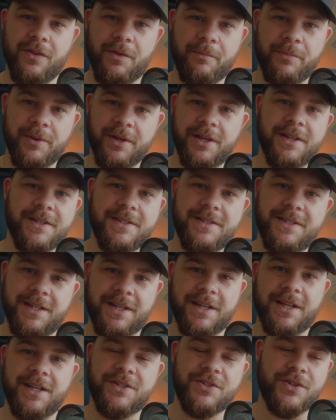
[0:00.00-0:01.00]
the biggest
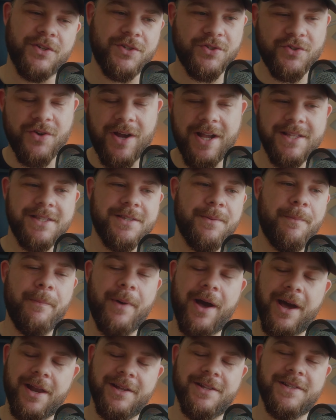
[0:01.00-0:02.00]
thing is just trying to
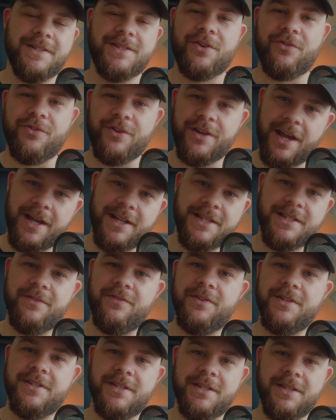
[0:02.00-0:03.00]
balance
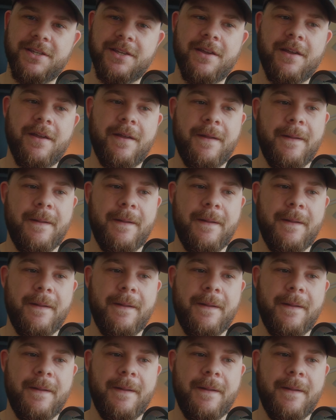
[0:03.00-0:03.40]
creativity